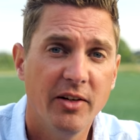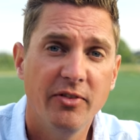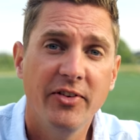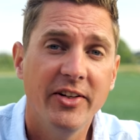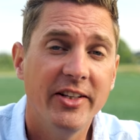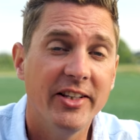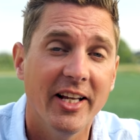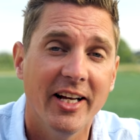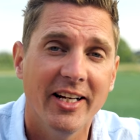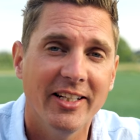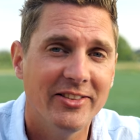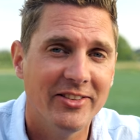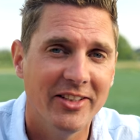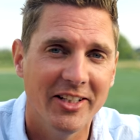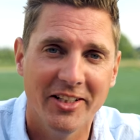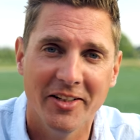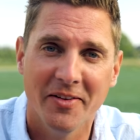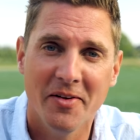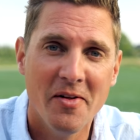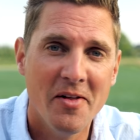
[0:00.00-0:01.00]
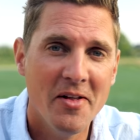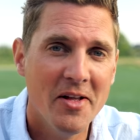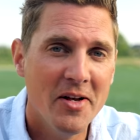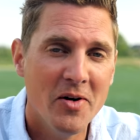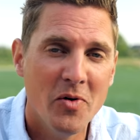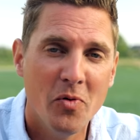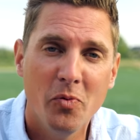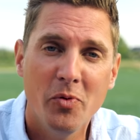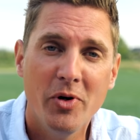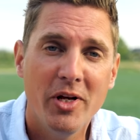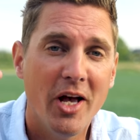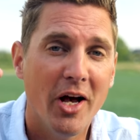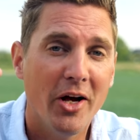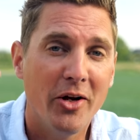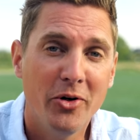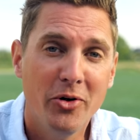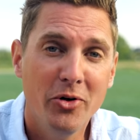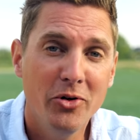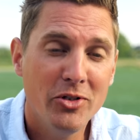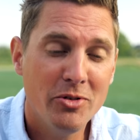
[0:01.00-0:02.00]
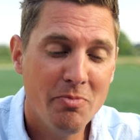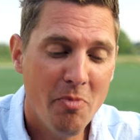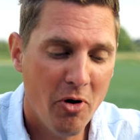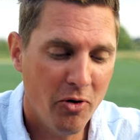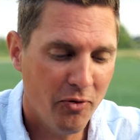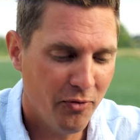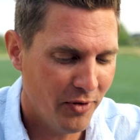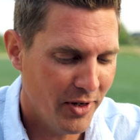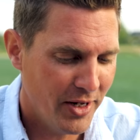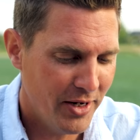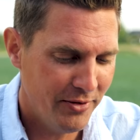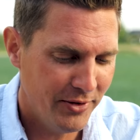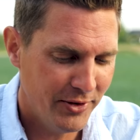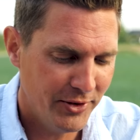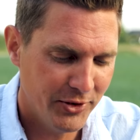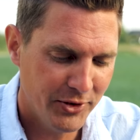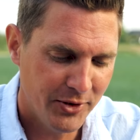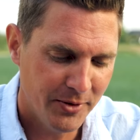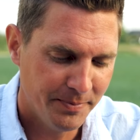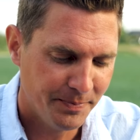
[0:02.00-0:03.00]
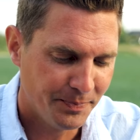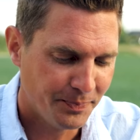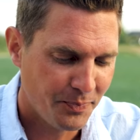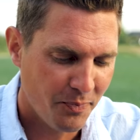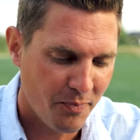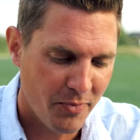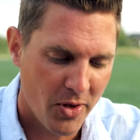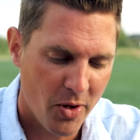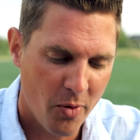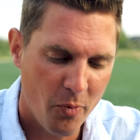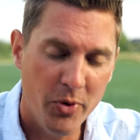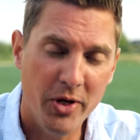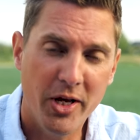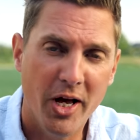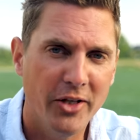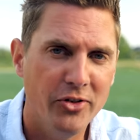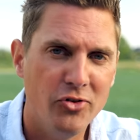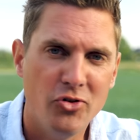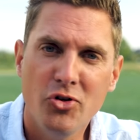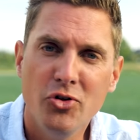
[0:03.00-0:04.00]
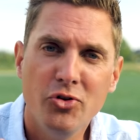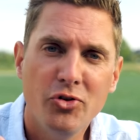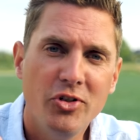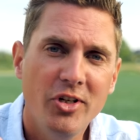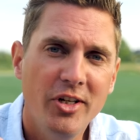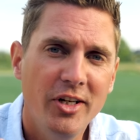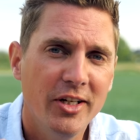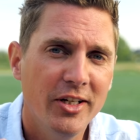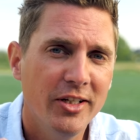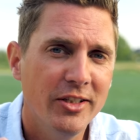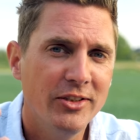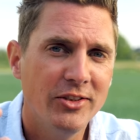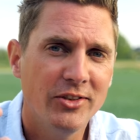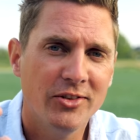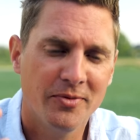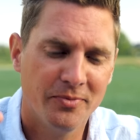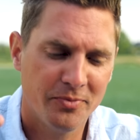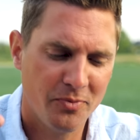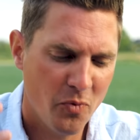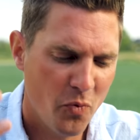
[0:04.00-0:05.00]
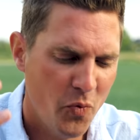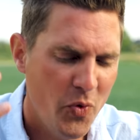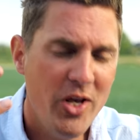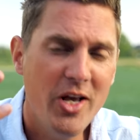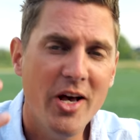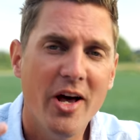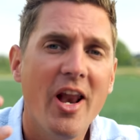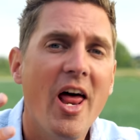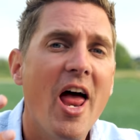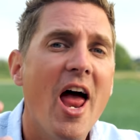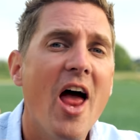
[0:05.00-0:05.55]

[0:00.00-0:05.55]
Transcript: They're fantastic. We got good smoke flavors. We got juiciness. We got